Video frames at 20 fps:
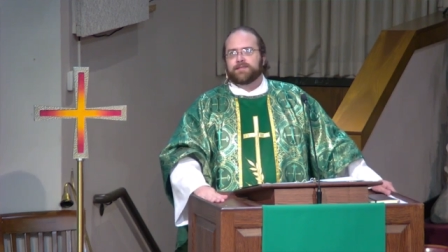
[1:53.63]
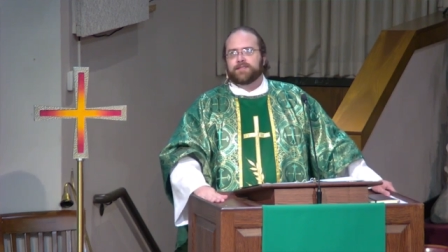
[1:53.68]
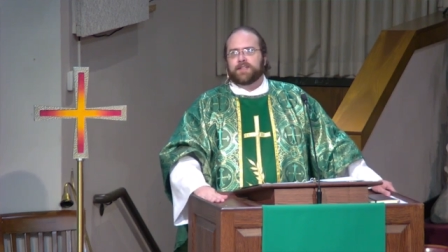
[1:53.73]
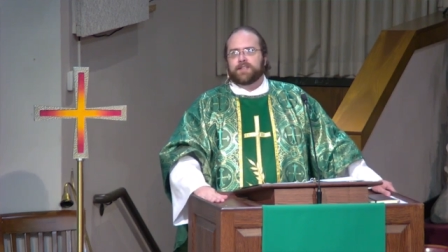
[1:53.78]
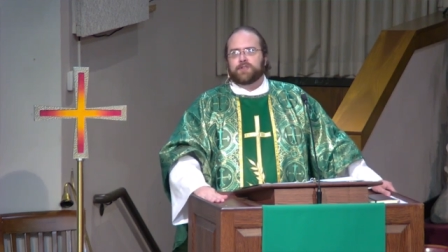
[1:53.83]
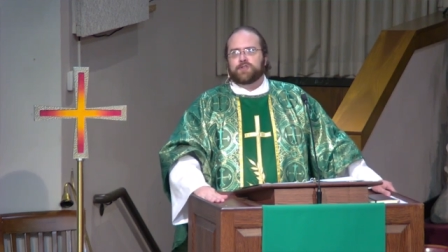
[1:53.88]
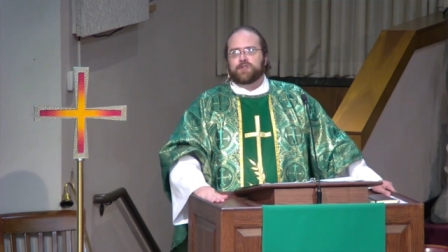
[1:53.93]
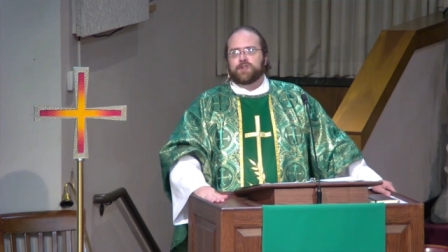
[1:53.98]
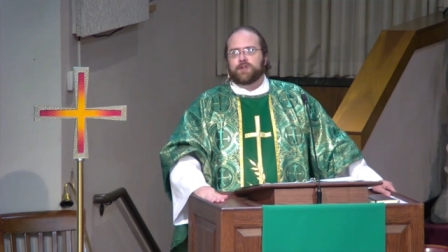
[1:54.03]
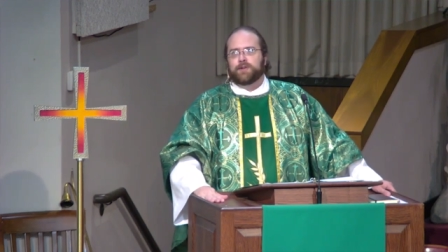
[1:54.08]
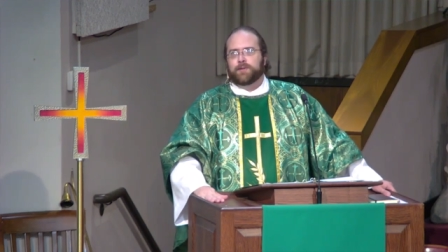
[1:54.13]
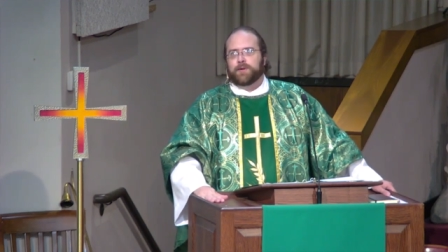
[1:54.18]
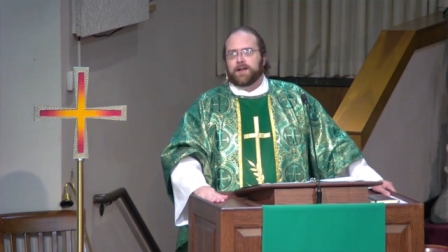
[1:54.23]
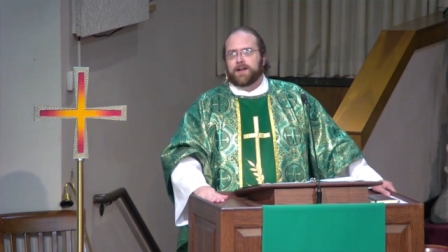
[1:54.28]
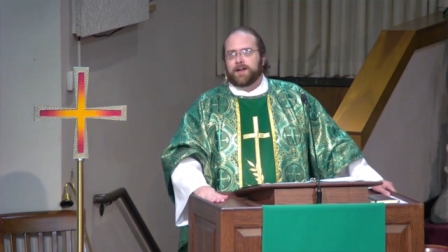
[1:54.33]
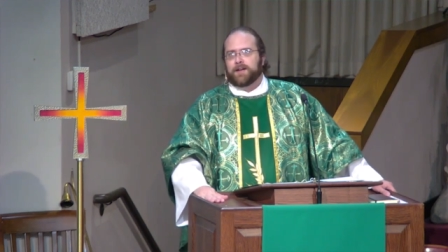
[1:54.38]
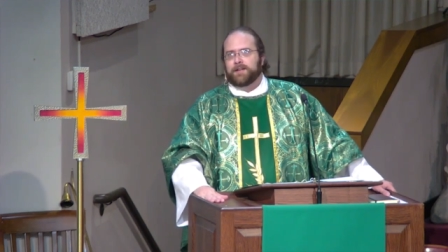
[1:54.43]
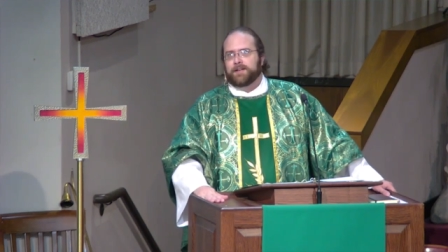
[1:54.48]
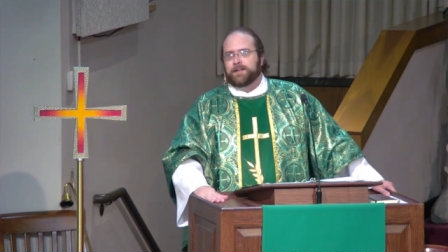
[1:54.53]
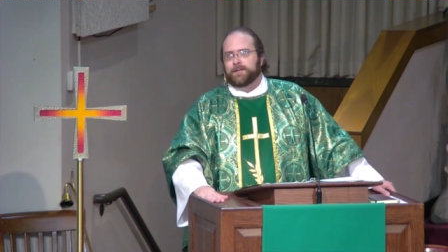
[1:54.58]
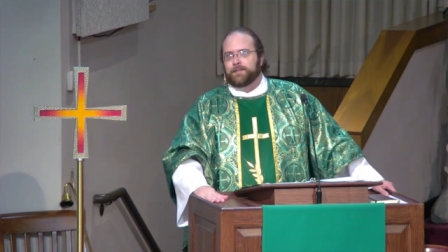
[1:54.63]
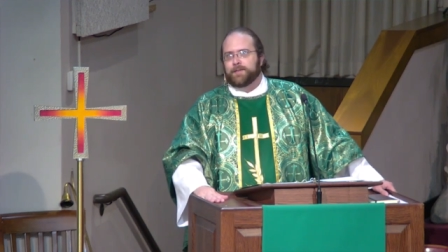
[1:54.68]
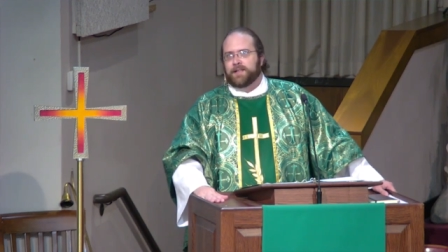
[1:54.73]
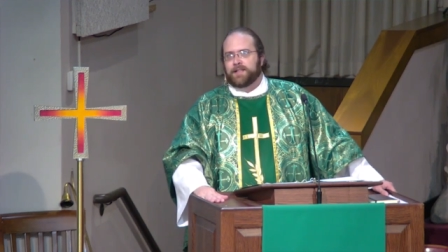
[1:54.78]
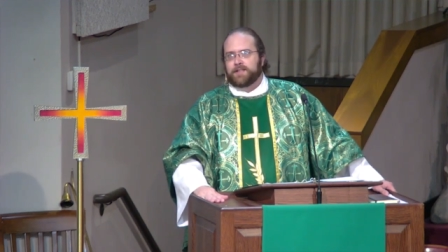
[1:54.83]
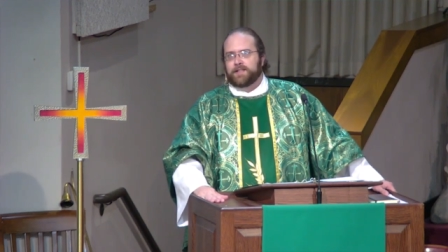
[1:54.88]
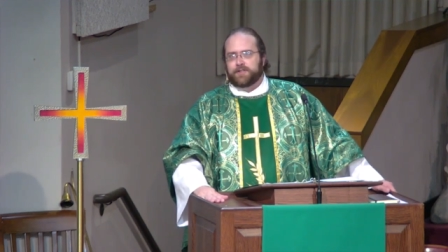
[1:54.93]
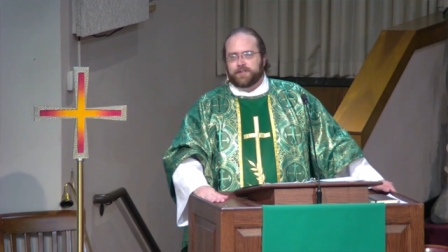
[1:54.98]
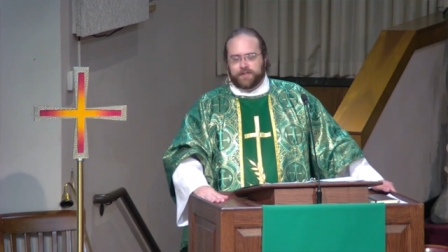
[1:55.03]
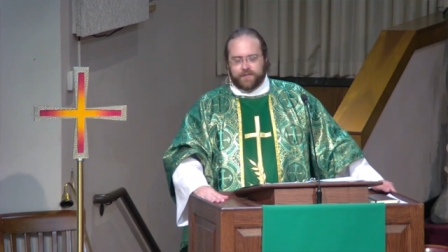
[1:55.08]
There's no
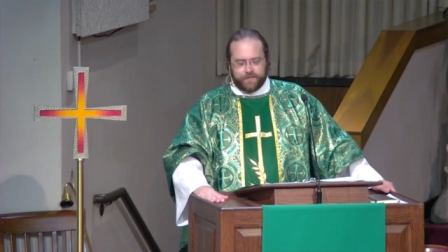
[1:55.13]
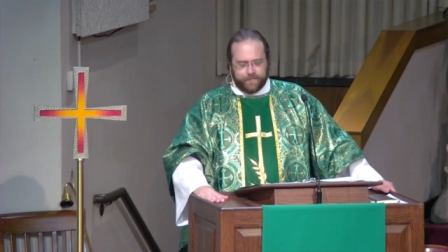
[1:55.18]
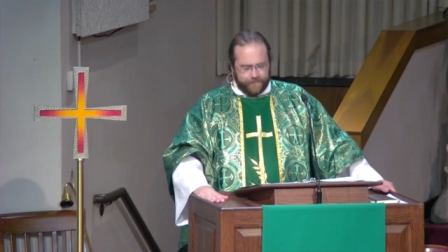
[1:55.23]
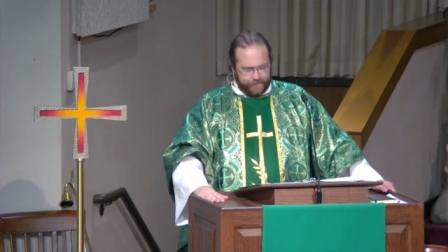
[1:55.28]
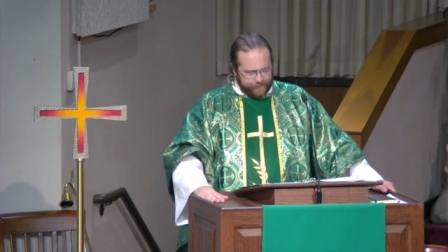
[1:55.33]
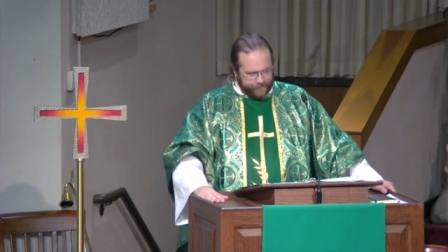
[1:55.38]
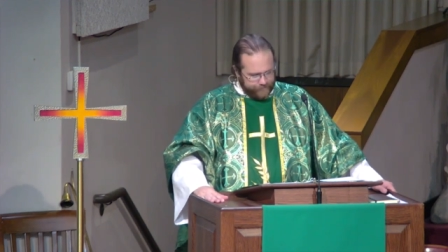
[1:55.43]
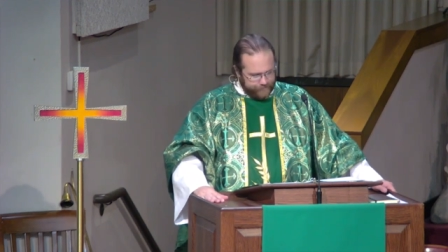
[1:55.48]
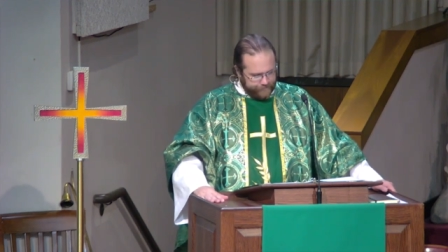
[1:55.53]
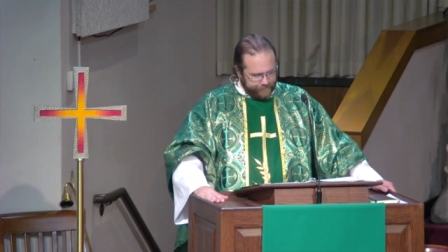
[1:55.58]
condemnation.